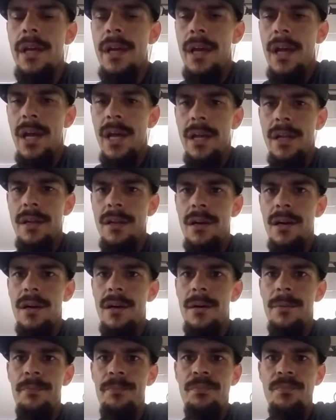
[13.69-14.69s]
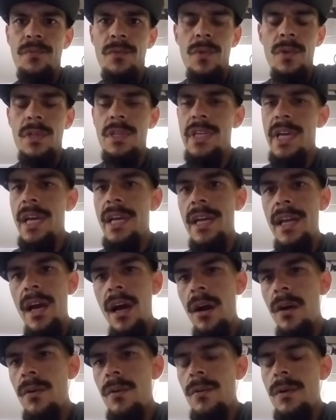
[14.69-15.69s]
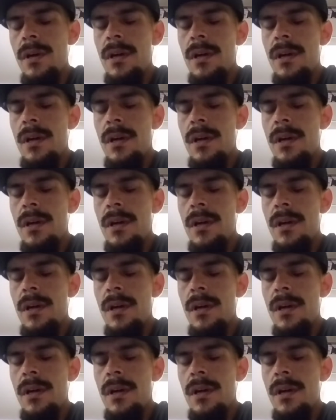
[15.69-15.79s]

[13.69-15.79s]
And um, check it out.